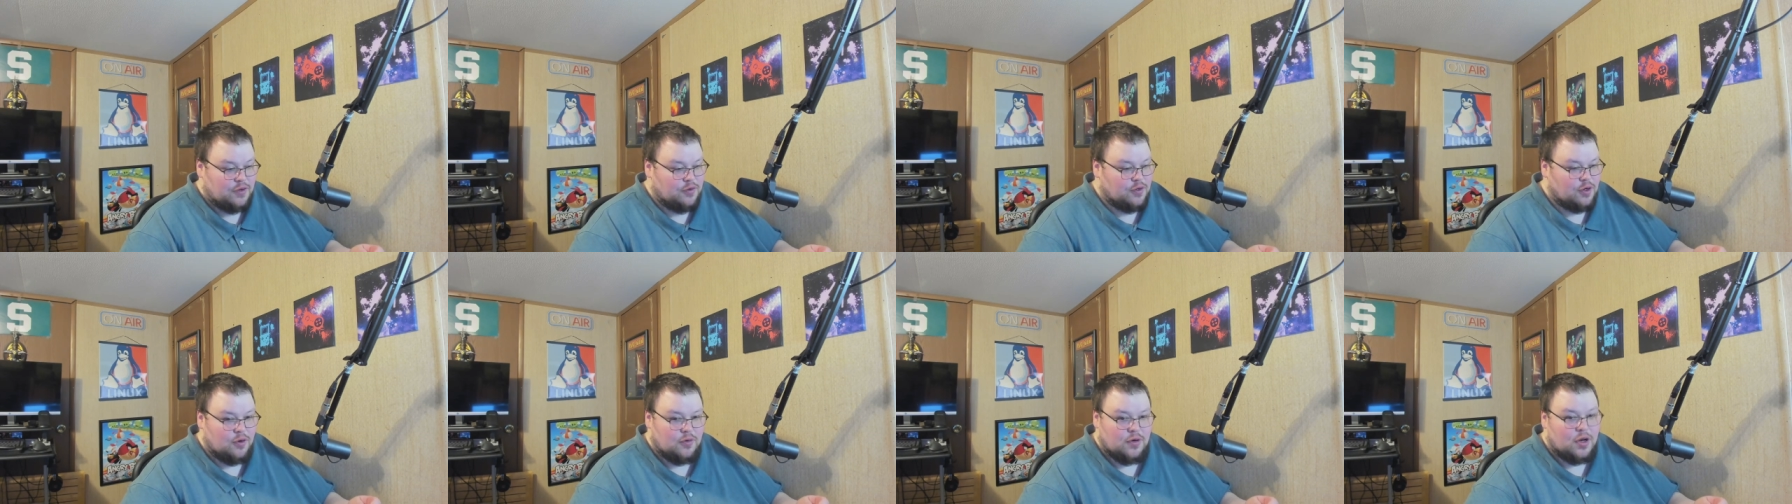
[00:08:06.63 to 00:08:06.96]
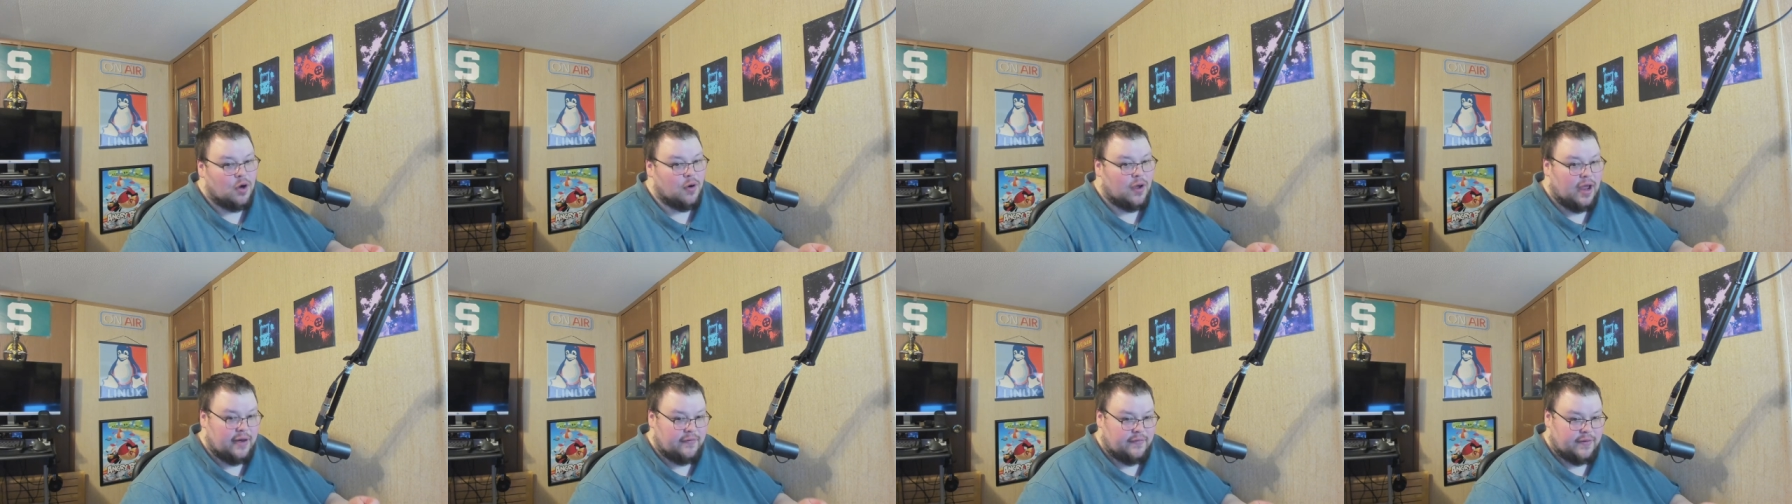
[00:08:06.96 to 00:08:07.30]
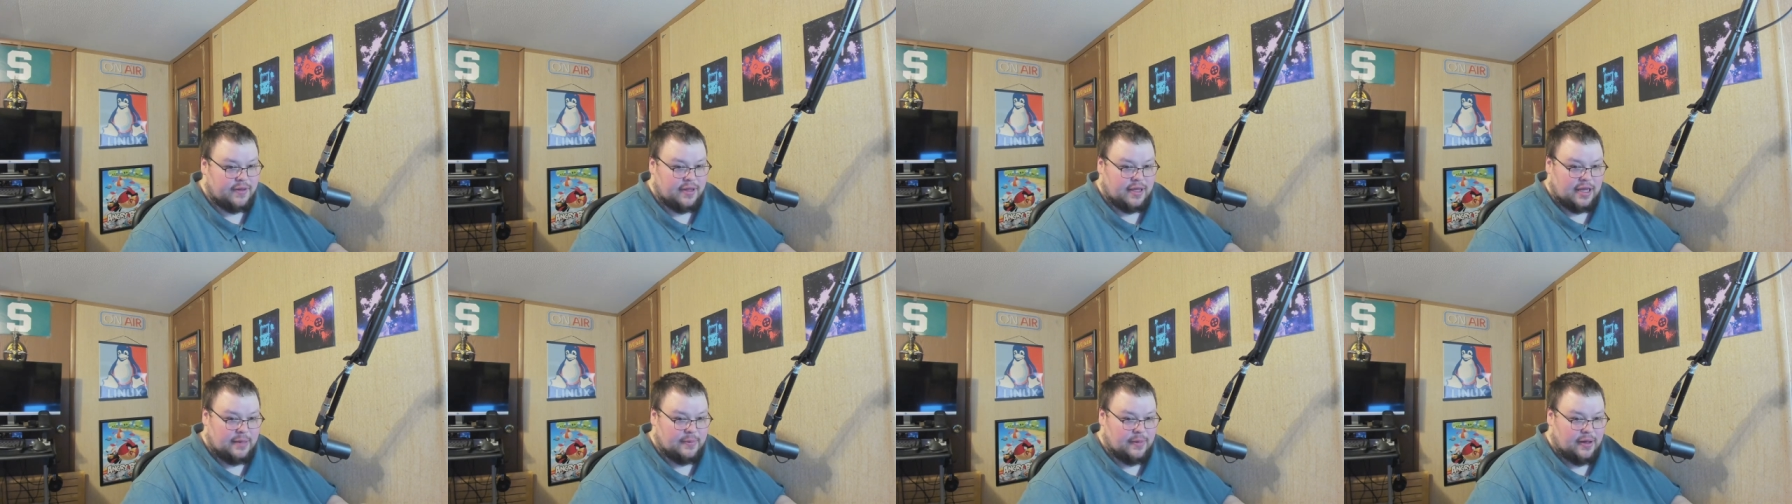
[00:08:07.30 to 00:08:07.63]
you don't know
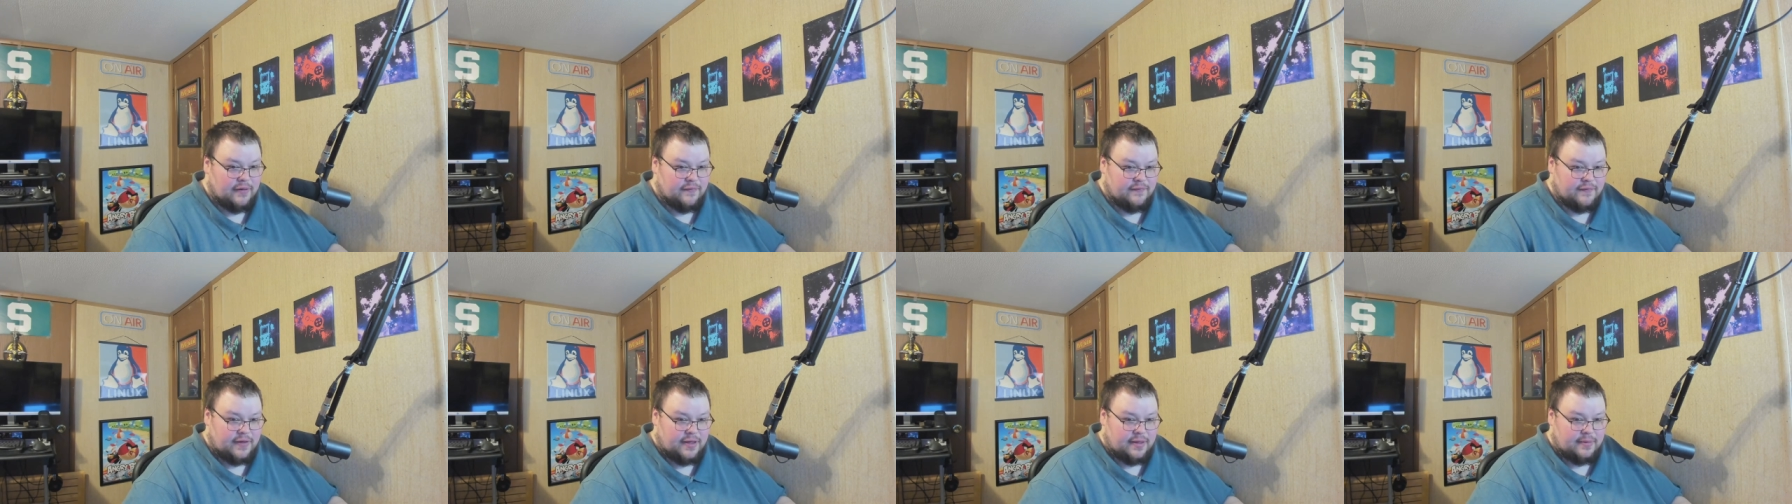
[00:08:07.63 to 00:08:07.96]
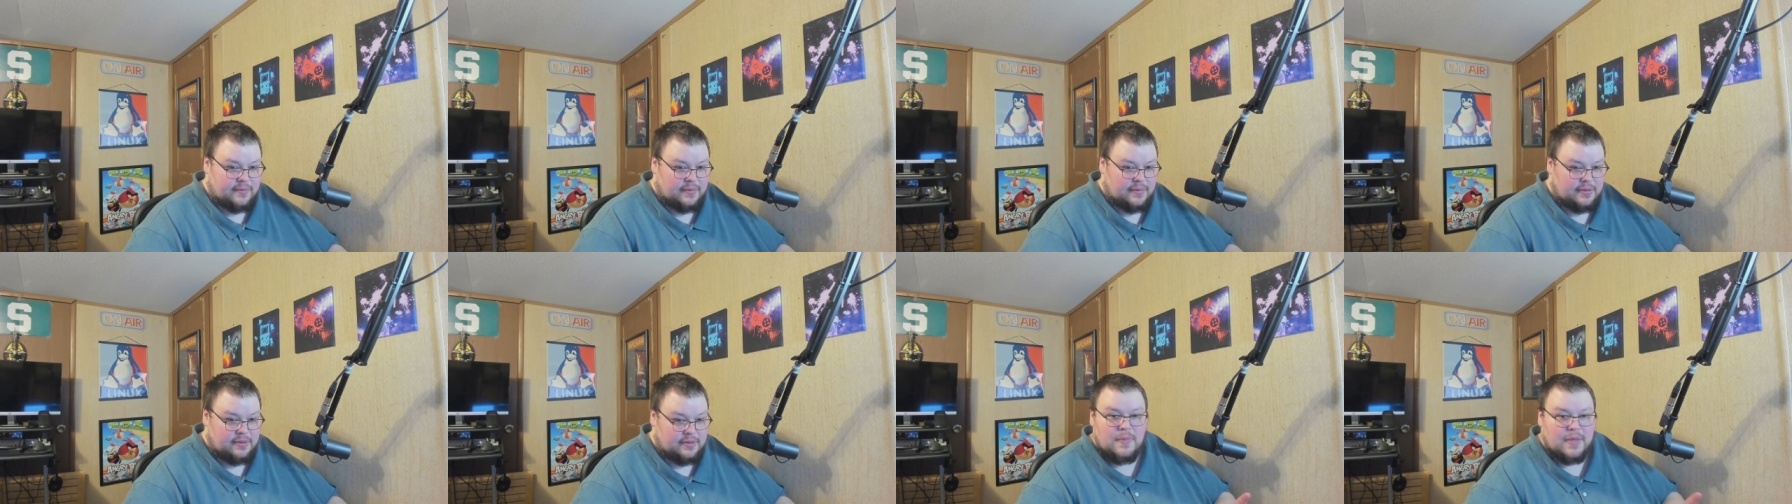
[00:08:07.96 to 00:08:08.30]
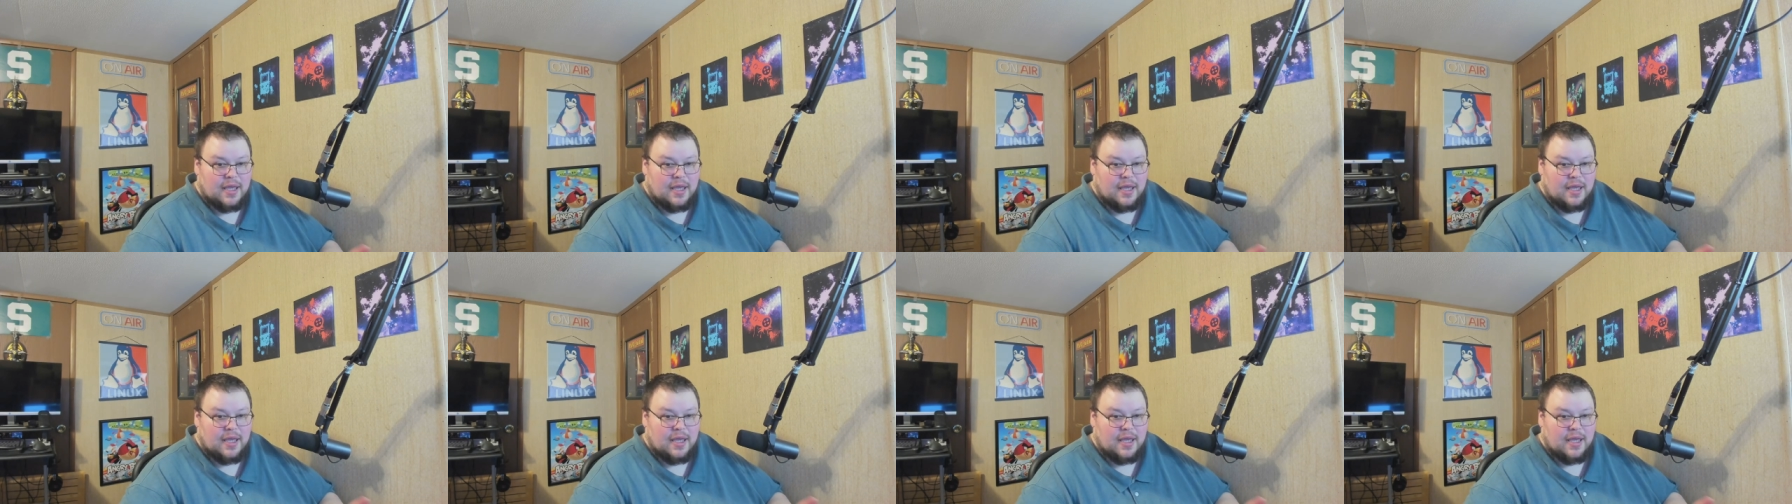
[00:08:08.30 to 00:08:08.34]
everything about Vim